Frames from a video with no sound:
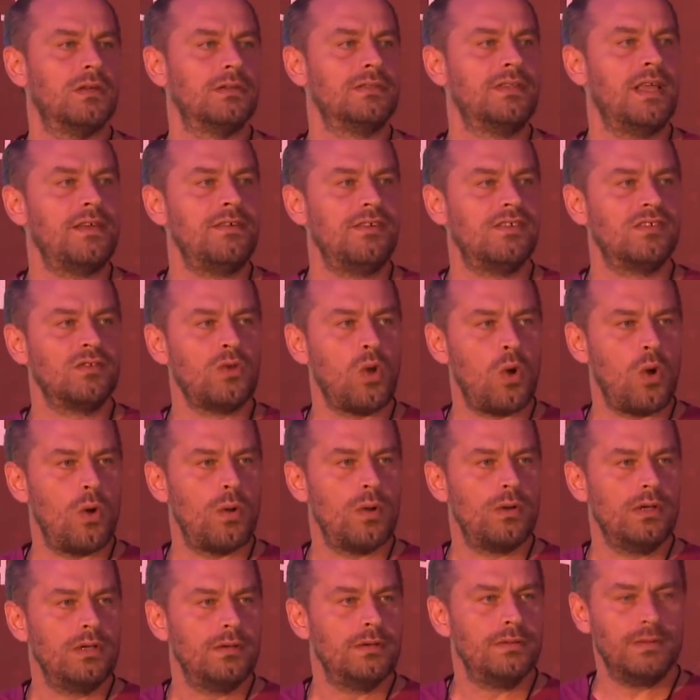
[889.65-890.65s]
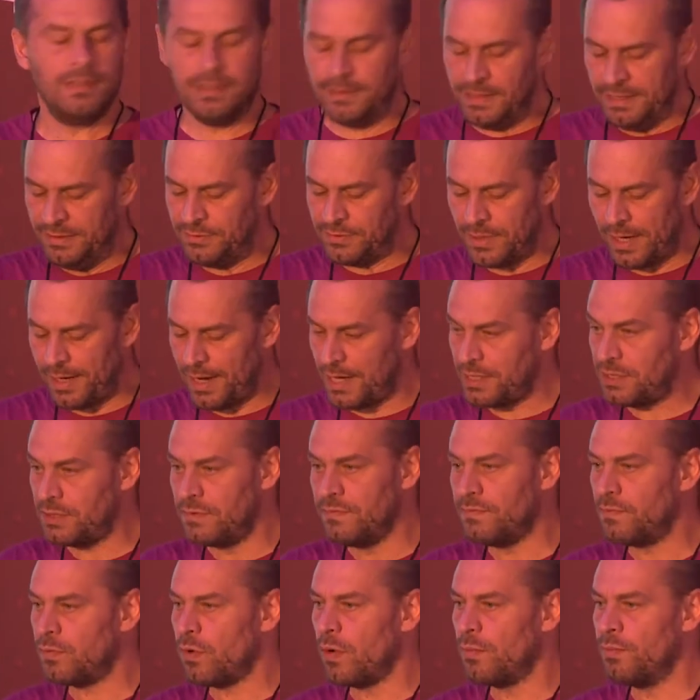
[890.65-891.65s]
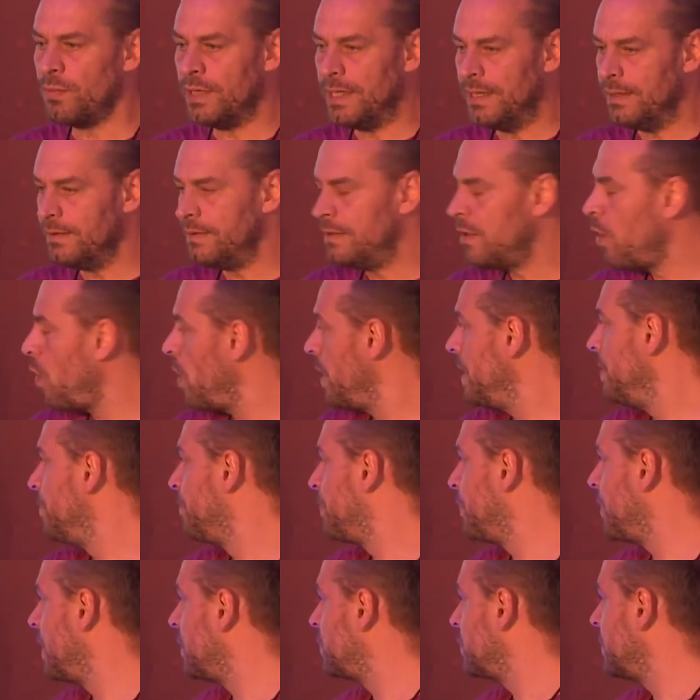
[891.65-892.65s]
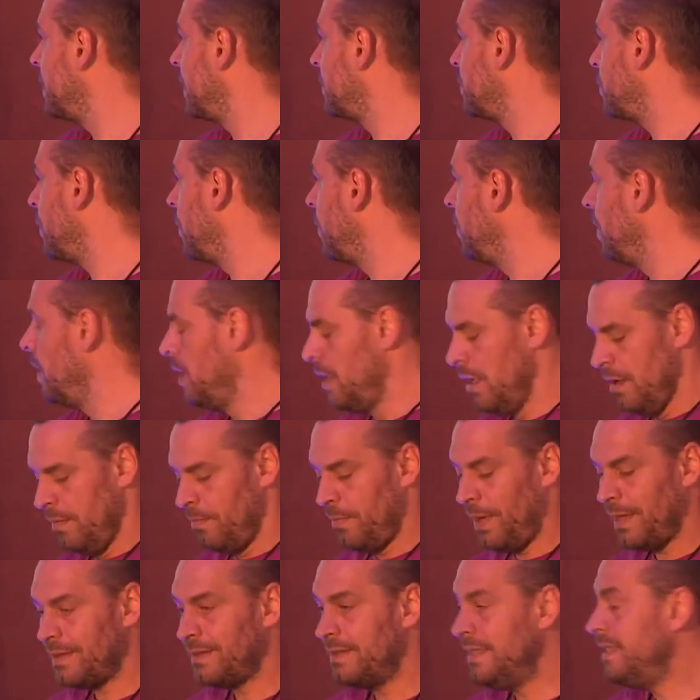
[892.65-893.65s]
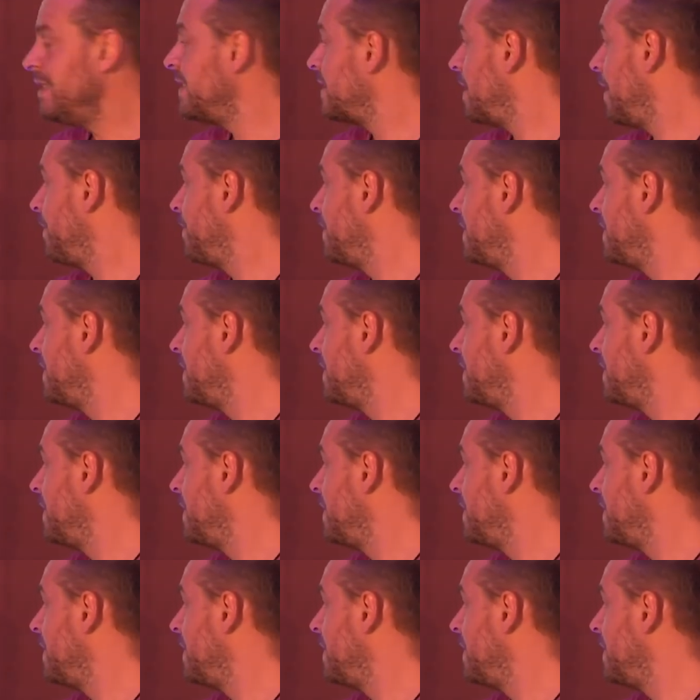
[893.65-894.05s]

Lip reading: There is no interaction from me, no impression at all. But this app